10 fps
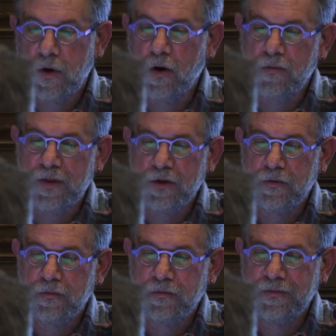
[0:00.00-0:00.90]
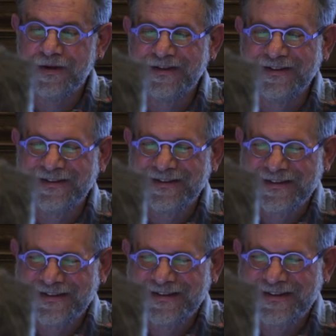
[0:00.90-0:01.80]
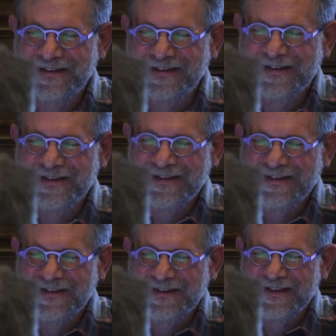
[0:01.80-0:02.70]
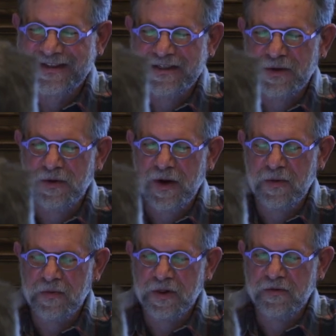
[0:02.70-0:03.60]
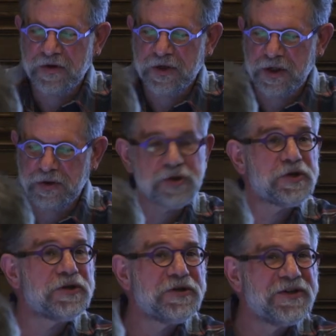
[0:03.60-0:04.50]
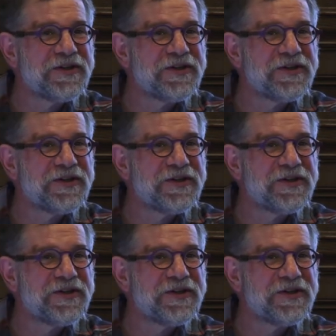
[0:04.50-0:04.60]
Oh, thank you. This is the problem of living dangerously.